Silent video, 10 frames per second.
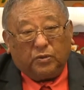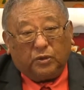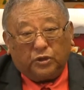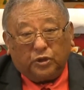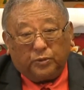
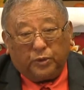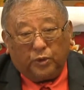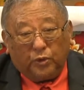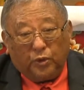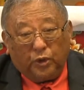one of
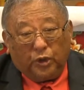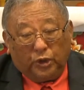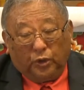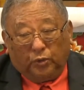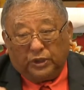you.
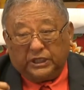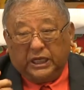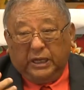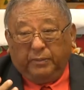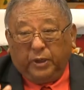
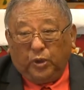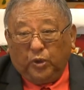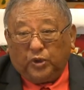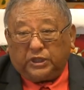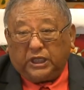Whatever
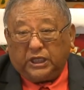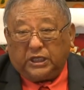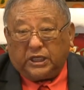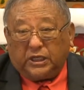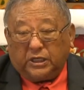you're
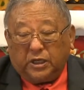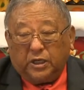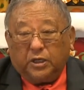thinking,